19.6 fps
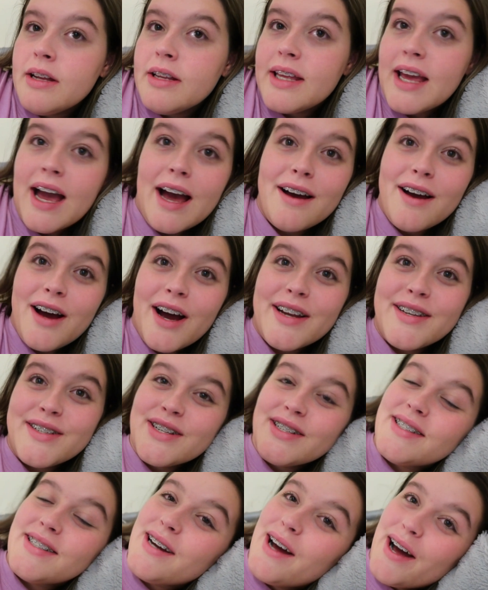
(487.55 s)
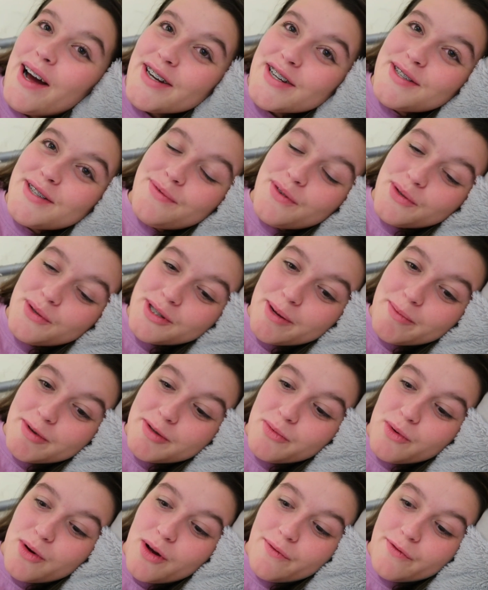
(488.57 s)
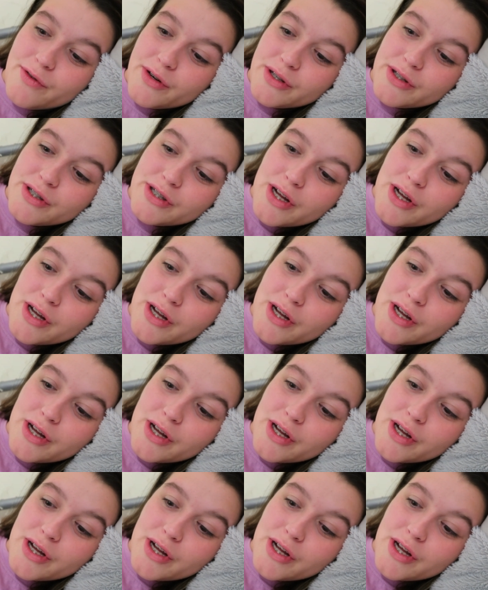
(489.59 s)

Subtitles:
Yeah, I just feel so much more confident.